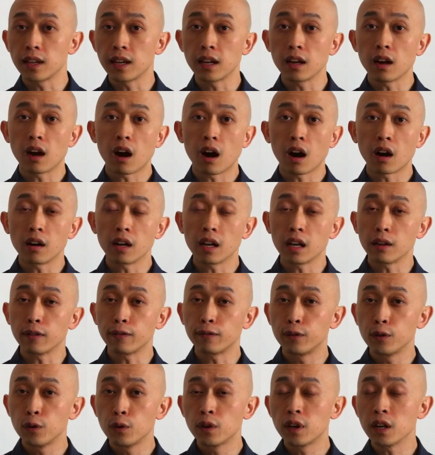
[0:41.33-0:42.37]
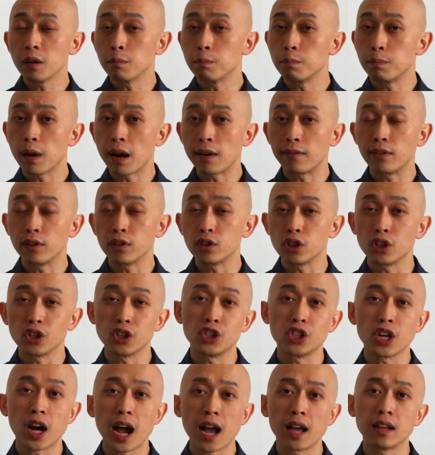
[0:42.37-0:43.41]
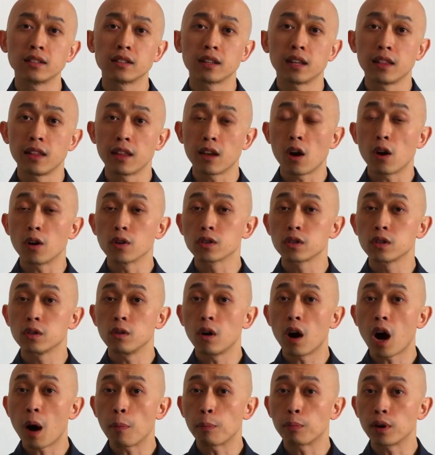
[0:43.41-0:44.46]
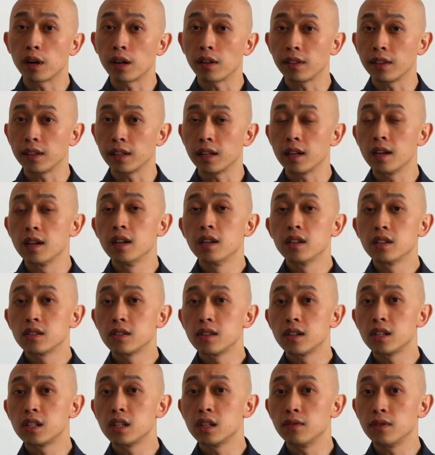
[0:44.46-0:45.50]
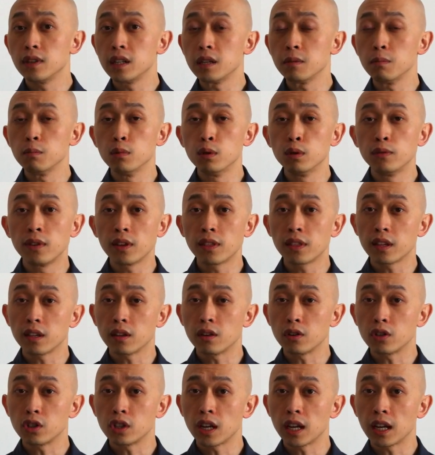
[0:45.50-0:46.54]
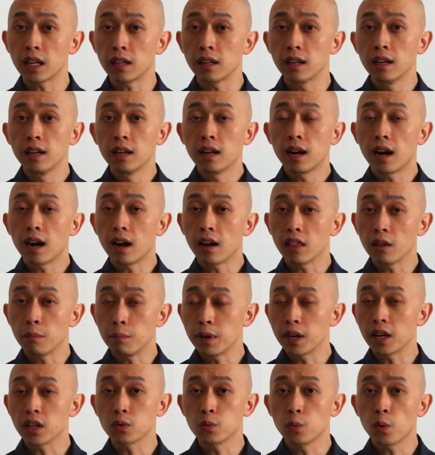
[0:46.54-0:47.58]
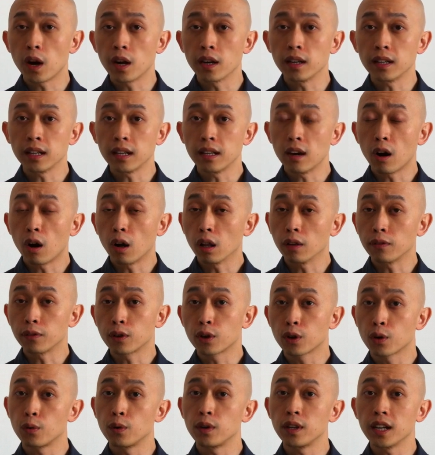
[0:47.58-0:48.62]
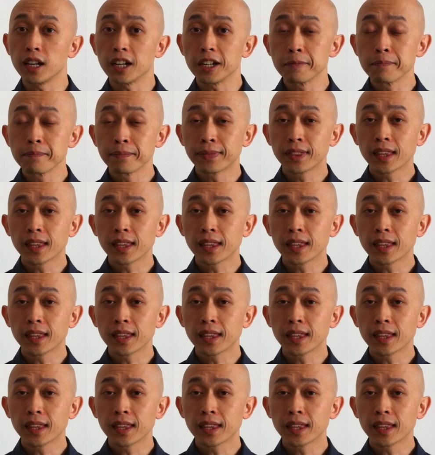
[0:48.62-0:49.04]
They are a food and beverage giant, and they also operate the CGV movie theater chain, the biggest one in all of Korea.